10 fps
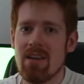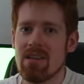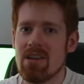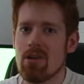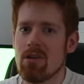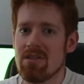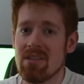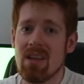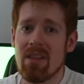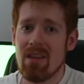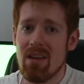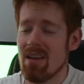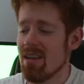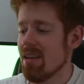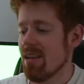$10 is nothing,
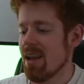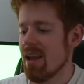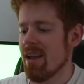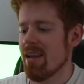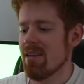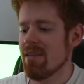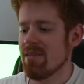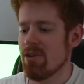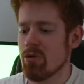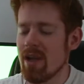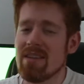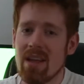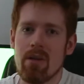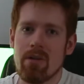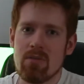and you'll get
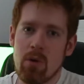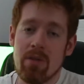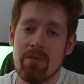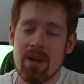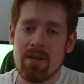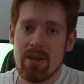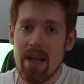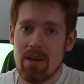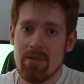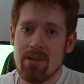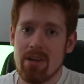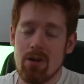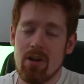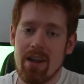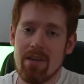$10 worth of fun out of
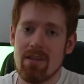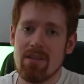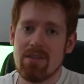Nintendo Land.